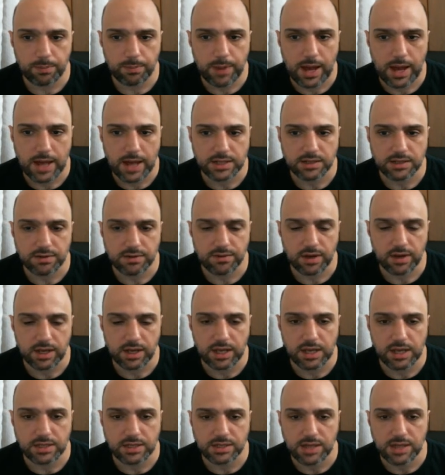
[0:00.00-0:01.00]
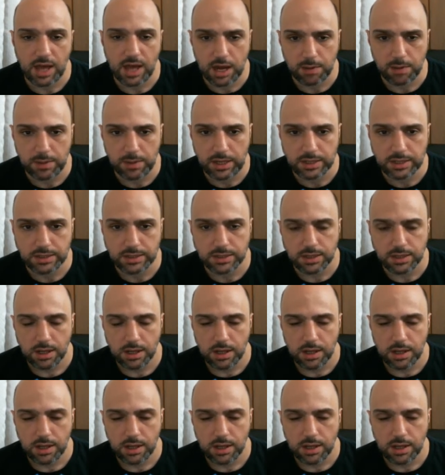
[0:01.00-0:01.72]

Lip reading: passive against enemies